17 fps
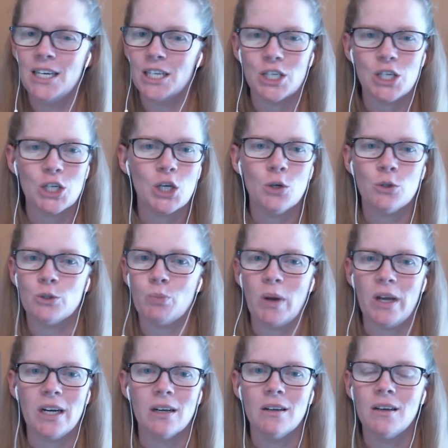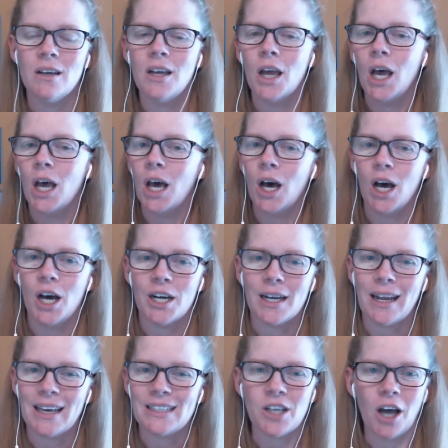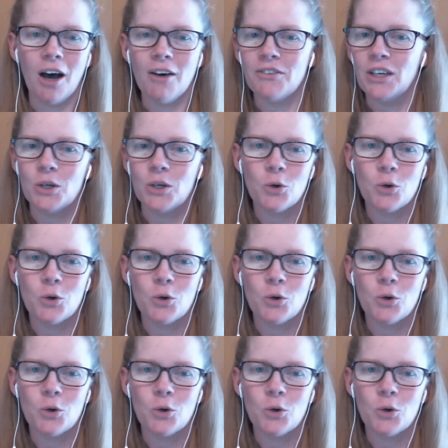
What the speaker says: to go spend on a nice coffee